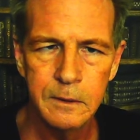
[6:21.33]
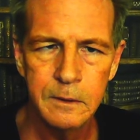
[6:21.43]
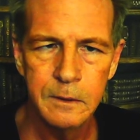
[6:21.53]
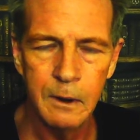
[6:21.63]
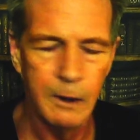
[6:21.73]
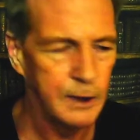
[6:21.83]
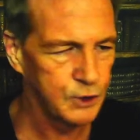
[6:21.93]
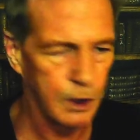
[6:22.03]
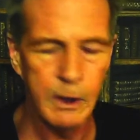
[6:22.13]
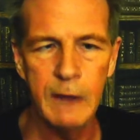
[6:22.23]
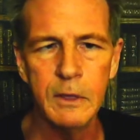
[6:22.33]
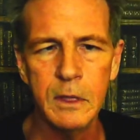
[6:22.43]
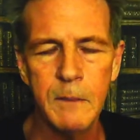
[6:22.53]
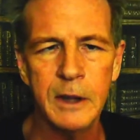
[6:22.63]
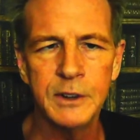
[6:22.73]
All right, so even the
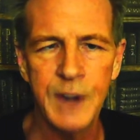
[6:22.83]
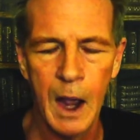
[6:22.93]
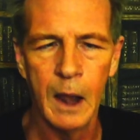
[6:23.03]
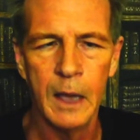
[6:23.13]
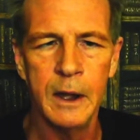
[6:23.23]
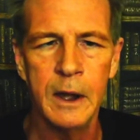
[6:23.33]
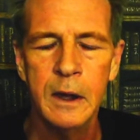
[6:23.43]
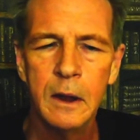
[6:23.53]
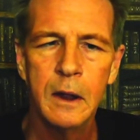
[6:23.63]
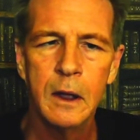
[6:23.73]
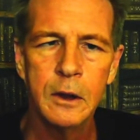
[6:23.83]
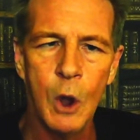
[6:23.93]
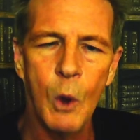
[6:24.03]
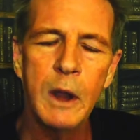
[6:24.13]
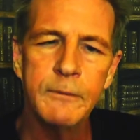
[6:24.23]
mentality
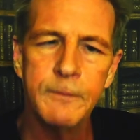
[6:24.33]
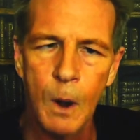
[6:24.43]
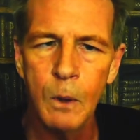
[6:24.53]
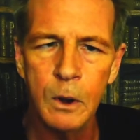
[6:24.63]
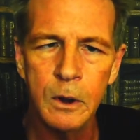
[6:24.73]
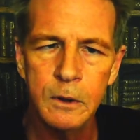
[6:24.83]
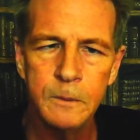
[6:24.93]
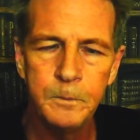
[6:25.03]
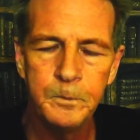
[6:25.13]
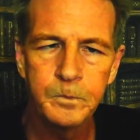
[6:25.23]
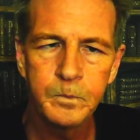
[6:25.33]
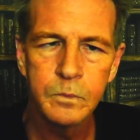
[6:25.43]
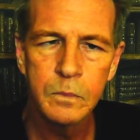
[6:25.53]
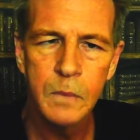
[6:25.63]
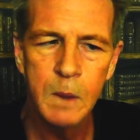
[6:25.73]
going forward,
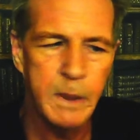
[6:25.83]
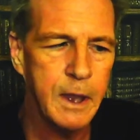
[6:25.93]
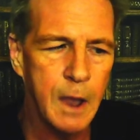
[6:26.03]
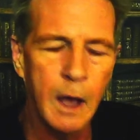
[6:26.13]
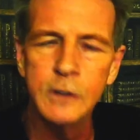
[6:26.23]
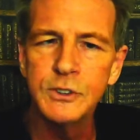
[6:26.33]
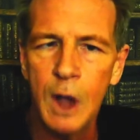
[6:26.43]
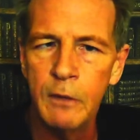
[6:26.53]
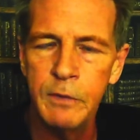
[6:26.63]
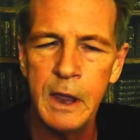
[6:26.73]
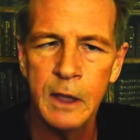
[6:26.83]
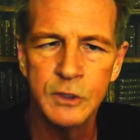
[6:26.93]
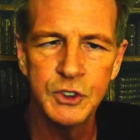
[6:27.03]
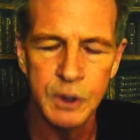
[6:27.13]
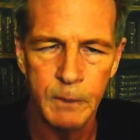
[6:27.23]
because of the
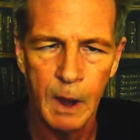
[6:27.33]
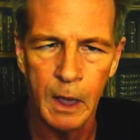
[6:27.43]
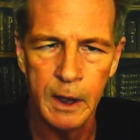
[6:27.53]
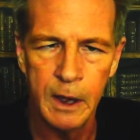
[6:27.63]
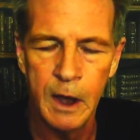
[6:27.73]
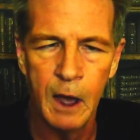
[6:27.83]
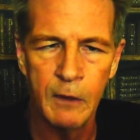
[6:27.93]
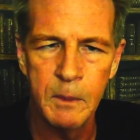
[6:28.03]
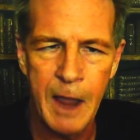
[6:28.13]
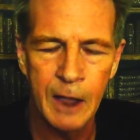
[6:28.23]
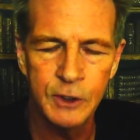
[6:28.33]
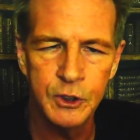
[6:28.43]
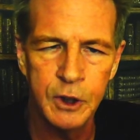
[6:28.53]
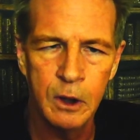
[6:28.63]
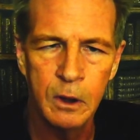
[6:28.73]
instability of the past
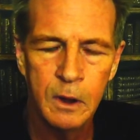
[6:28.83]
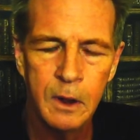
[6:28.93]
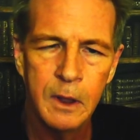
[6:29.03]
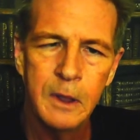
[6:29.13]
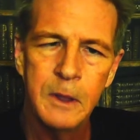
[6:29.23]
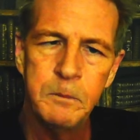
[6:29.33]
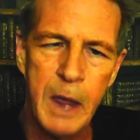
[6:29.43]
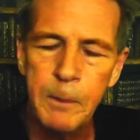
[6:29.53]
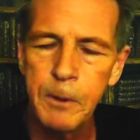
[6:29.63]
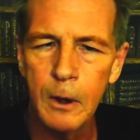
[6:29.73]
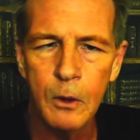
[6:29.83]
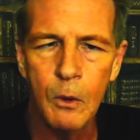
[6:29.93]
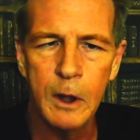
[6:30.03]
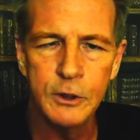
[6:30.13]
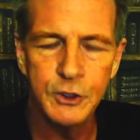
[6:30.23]
year, people are
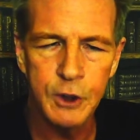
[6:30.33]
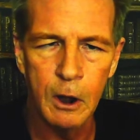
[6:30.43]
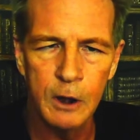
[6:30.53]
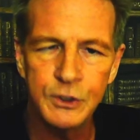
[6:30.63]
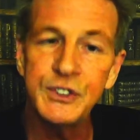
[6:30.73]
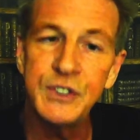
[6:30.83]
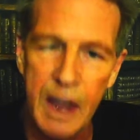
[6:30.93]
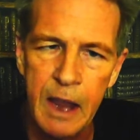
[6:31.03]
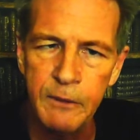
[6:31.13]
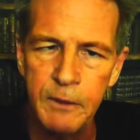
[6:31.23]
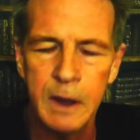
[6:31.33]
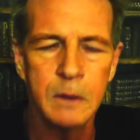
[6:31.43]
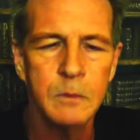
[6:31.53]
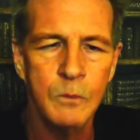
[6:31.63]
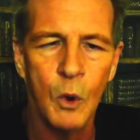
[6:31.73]
going to start saving
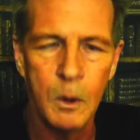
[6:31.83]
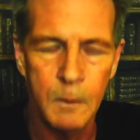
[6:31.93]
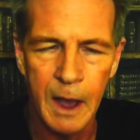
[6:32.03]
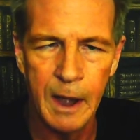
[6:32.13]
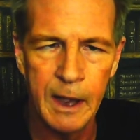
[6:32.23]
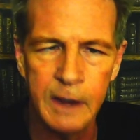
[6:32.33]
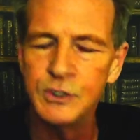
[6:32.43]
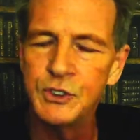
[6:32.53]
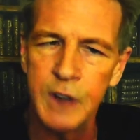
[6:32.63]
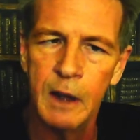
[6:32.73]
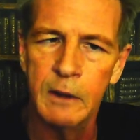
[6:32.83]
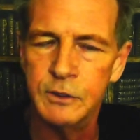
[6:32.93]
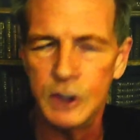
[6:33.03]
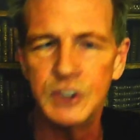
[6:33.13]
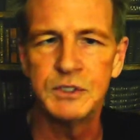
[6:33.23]
more money instead of
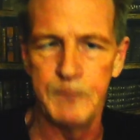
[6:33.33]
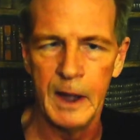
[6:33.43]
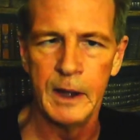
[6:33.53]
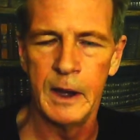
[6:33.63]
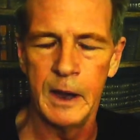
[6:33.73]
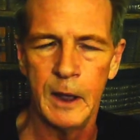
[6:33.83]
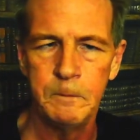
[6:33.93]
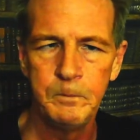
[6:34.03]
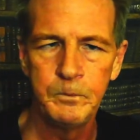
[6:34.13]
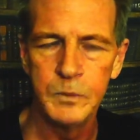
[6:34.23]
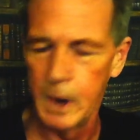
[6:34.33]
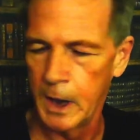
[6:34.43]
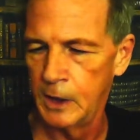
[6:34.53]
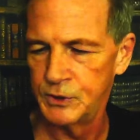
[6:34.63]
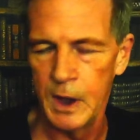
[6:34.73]
just spending it
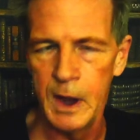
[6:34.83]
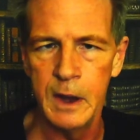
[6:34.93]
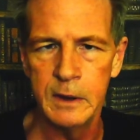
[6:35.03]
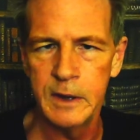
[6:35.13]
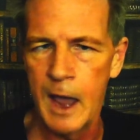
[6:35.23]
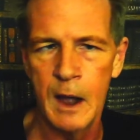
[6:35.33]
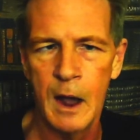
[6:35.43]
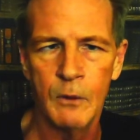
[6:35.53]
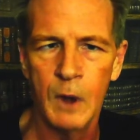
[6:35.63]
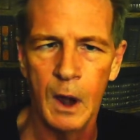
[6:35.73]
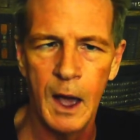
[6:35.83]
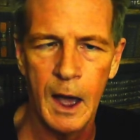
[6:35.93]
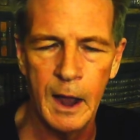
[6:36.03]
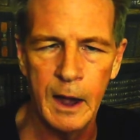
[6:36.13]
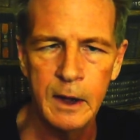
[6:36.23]
because they cannot rely